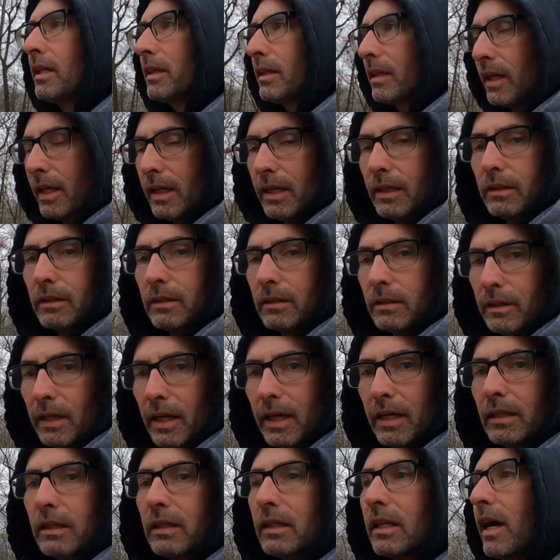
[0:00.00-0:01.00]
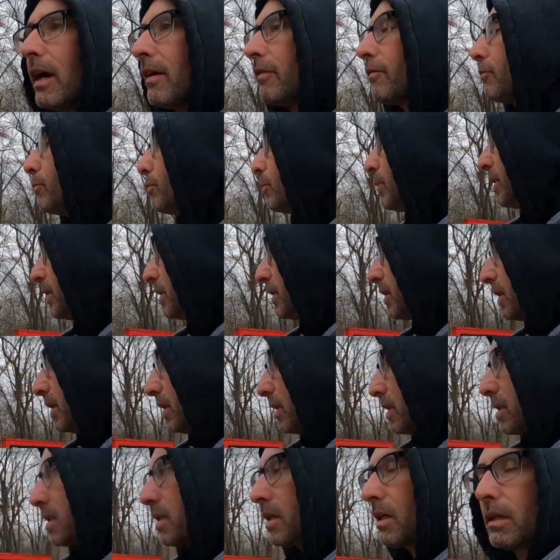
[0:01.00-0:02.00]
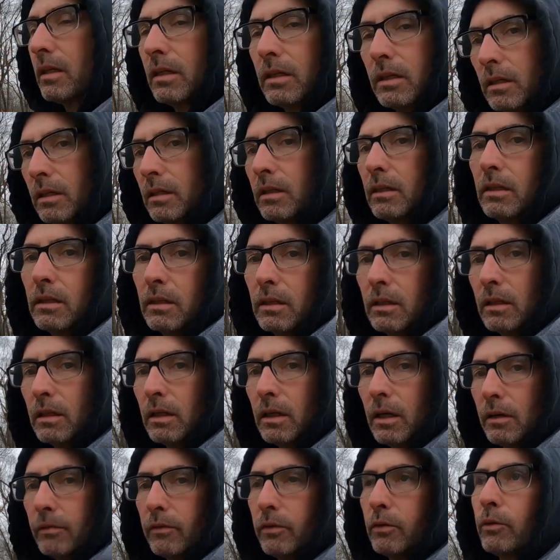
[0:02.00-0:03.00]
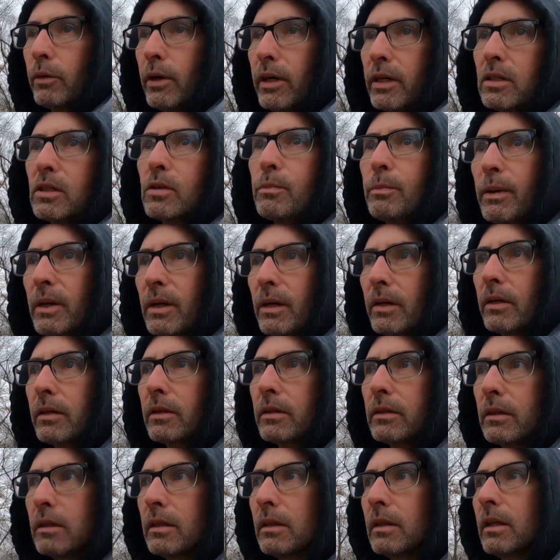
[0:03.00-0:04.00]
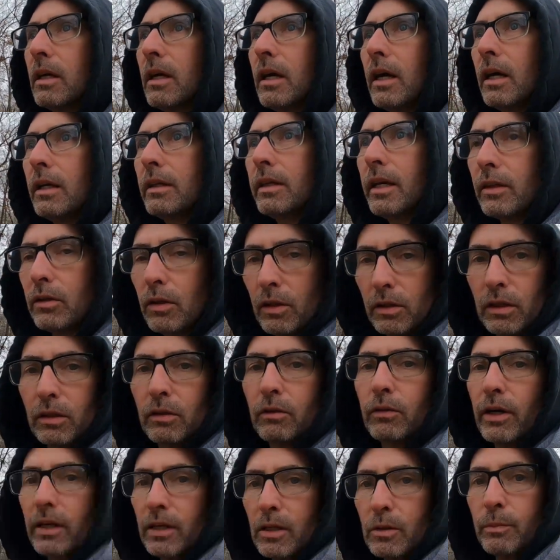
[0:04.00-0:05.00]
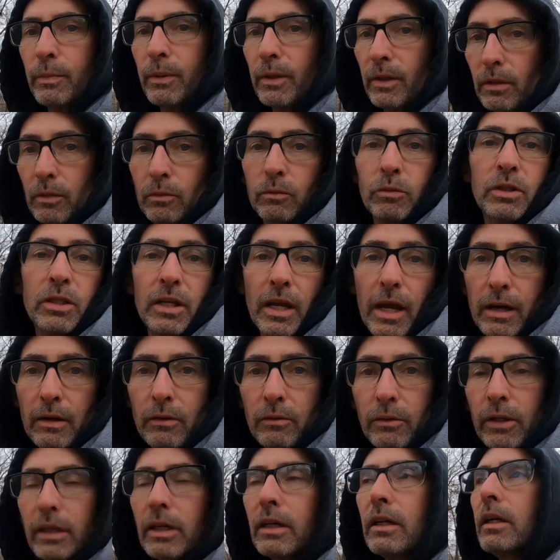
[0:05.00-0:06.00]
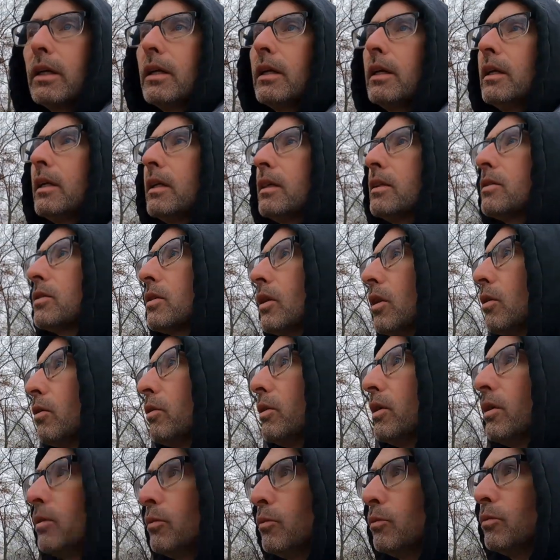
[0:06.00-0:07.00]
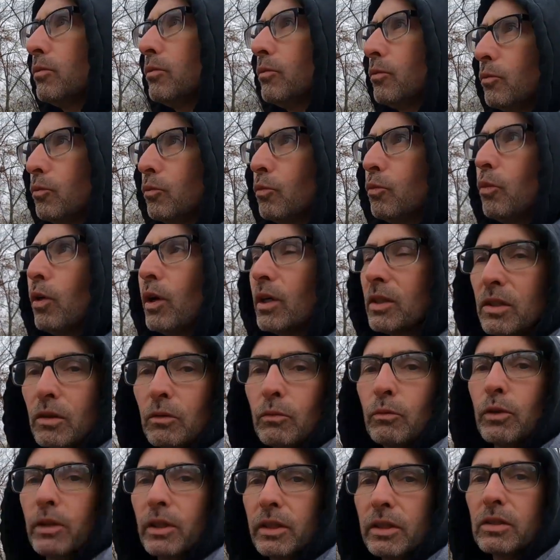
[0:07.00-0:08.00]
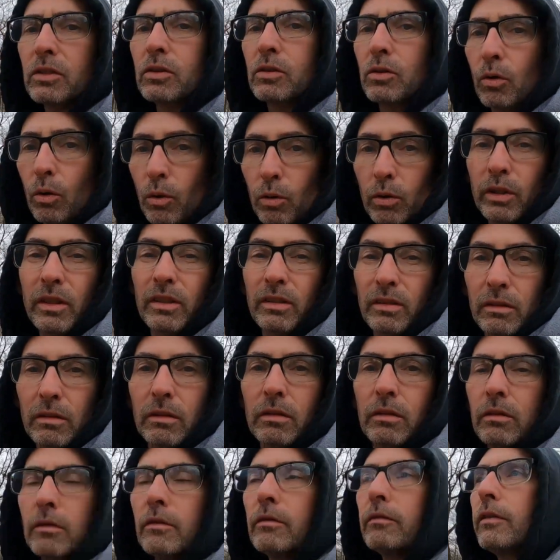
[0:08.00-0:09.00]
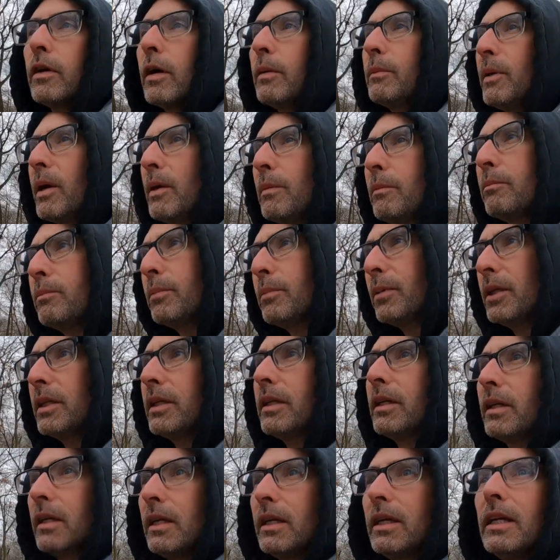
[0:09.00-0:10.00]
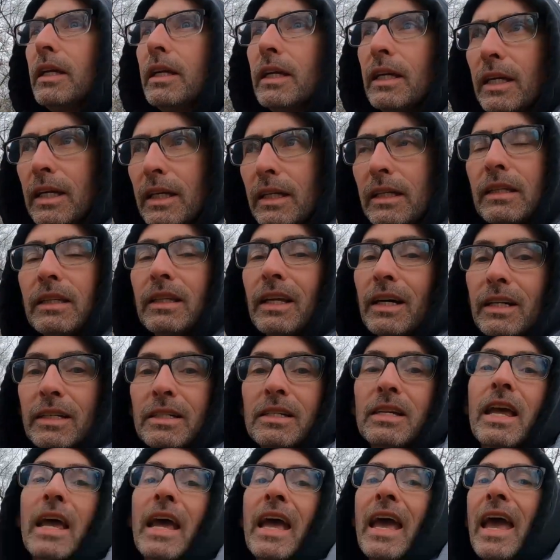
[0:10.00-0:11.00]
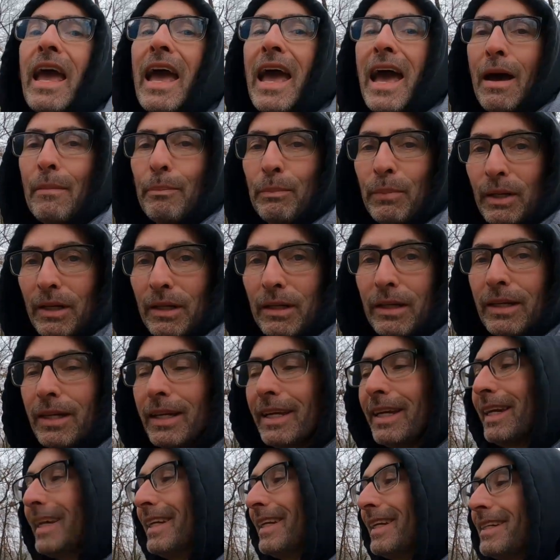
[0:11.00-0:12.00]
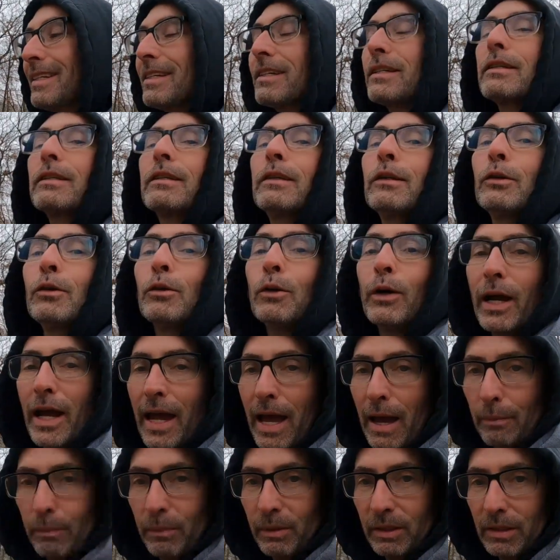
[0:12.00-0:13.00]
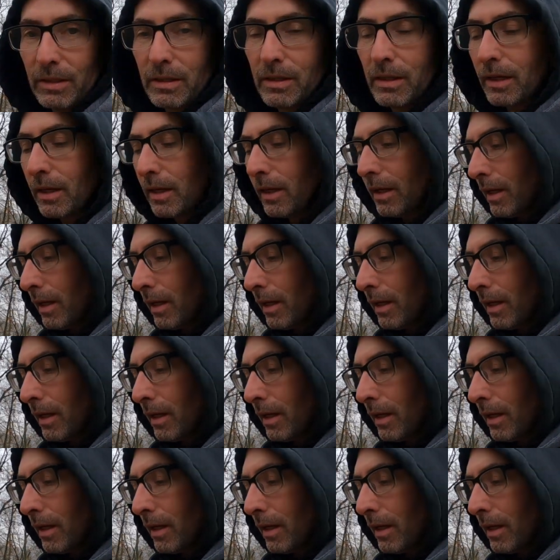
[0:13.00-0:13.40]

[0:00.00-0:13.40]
They left because of the Great Spirit. They thought the Great Spirit was angry. So it wasn't really stolen from them, but it does happen, and it still happens.